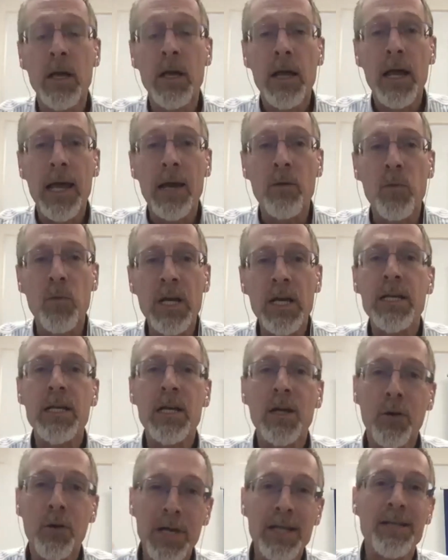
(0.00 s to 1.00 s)
And we need
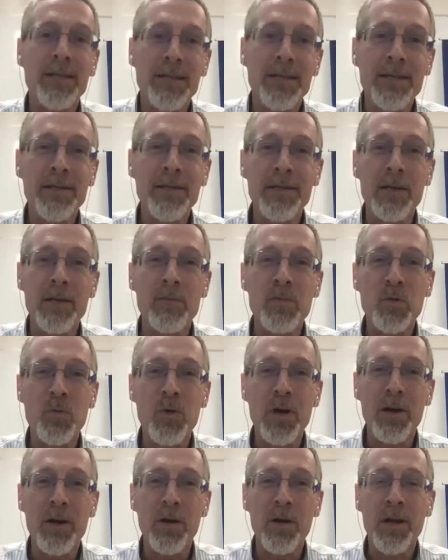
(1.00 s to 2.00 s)
to create systems
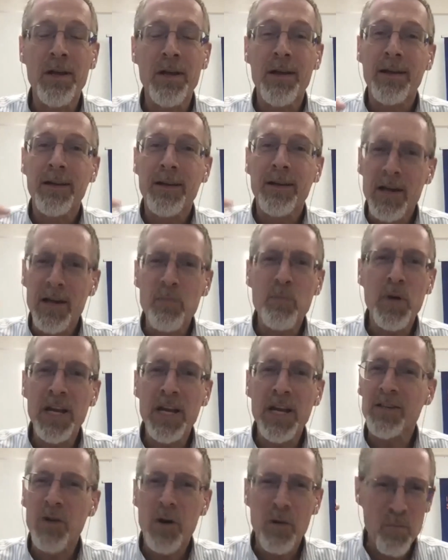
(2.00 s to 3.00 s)
where
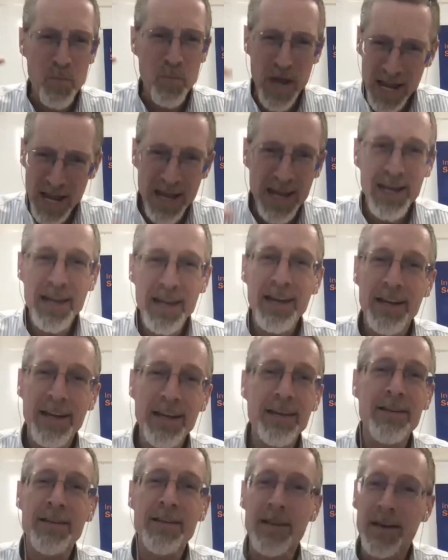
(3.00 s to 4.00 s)
companies are paying
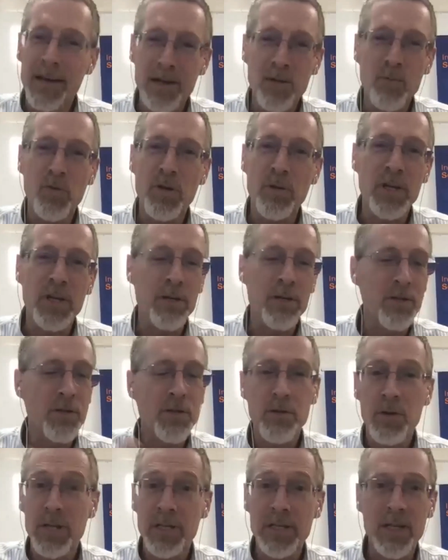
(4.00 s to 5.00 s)
into unemployment
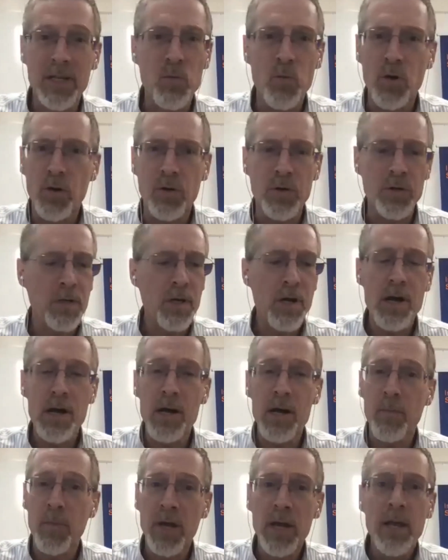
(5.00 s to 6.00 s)
insurance and workers'
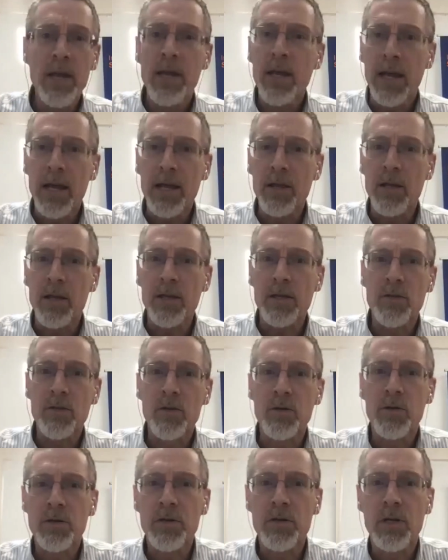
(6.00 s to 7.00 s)
comp and the
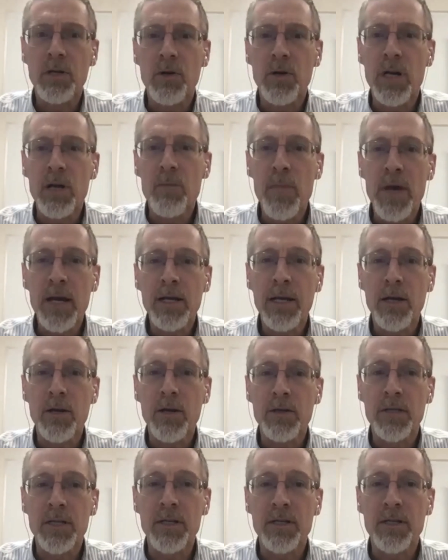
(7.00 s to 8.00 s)
Social Security and
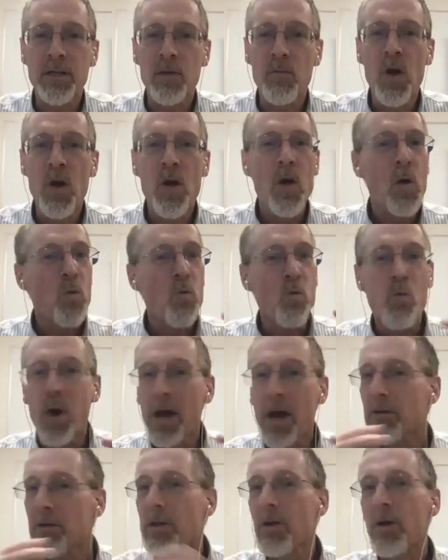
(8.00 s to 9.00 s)
Medicare system,
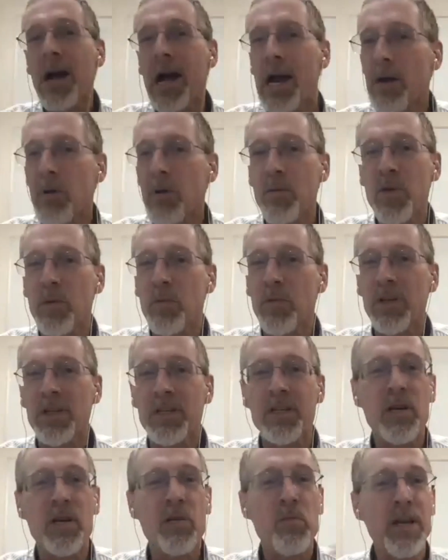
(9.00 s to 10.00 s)
whether they're hiring people
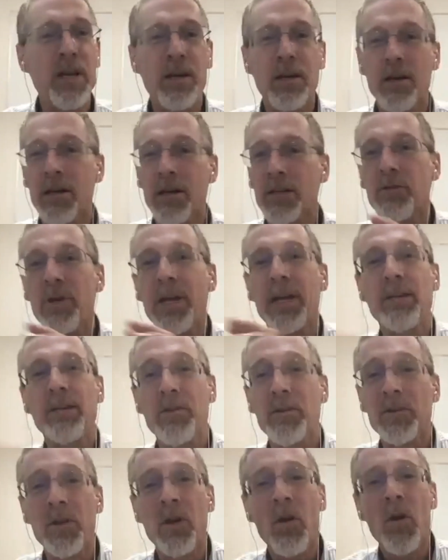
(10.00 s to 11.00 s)
as independent
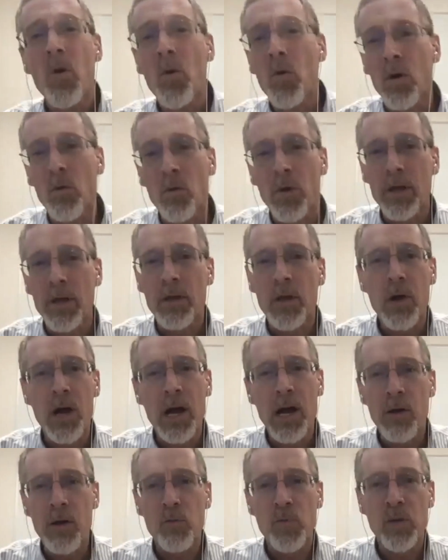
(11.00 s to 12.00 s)
contractors or whether they're
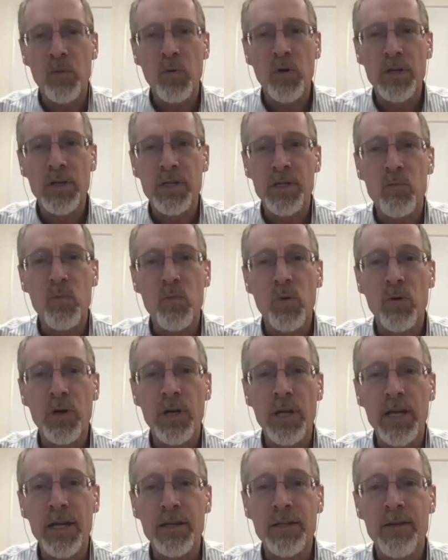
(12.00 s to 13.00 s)
hiring people as
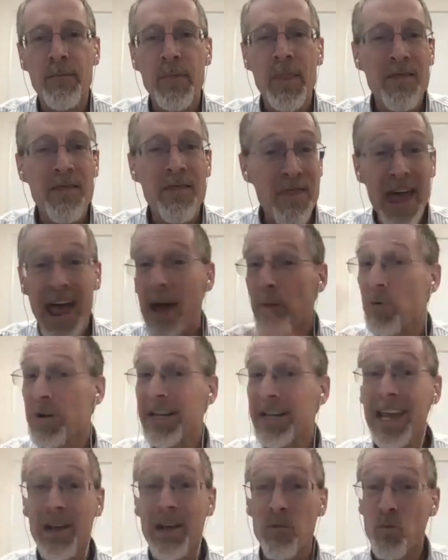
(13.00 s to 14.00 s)
employees. That
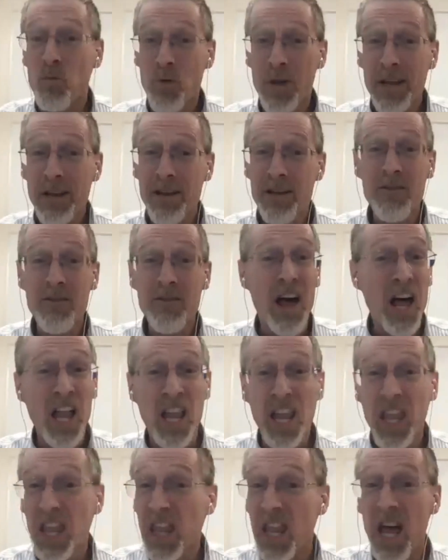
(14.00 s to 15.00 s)
would get rid of a
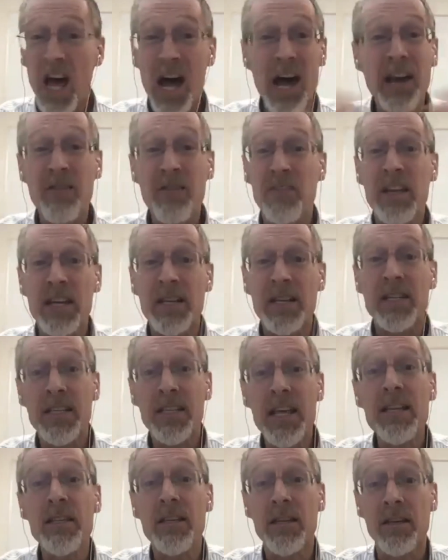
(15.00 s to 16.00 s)
lot of the
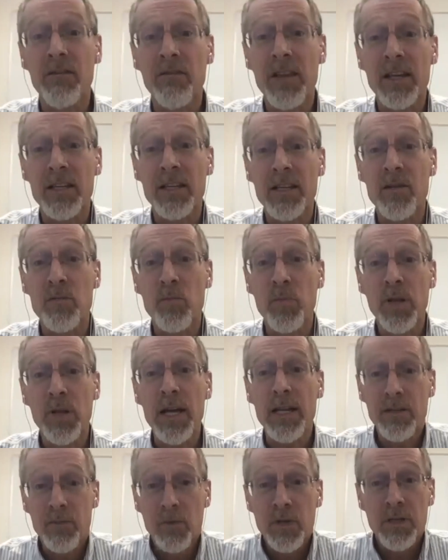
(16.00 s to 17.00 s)
incentive that's in
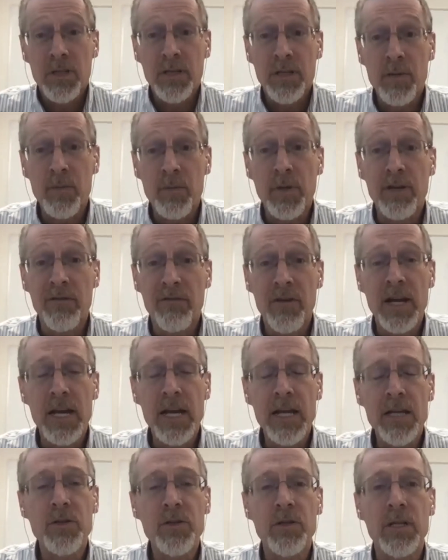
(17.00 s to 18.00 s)
place, which is simply a
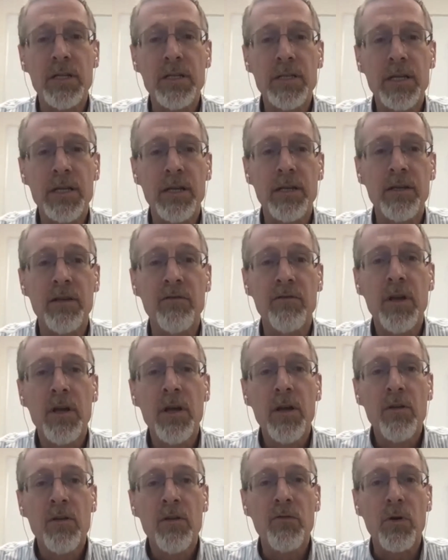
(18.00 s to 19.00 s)
financial incentive
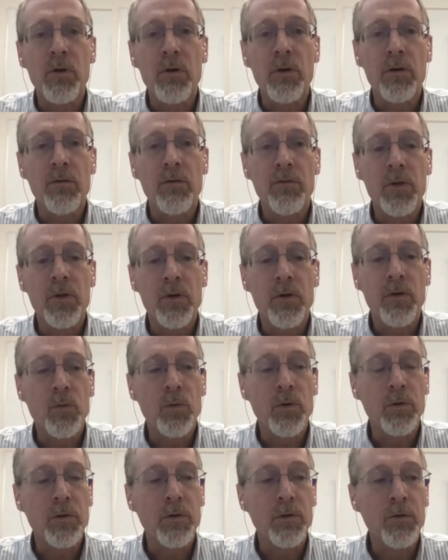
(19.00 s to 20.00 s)
for those
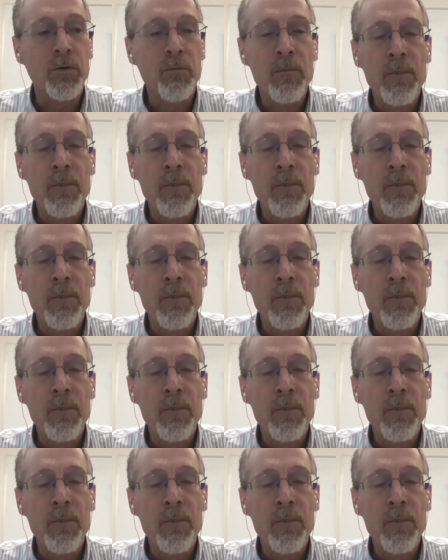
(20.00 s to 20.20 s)
workers.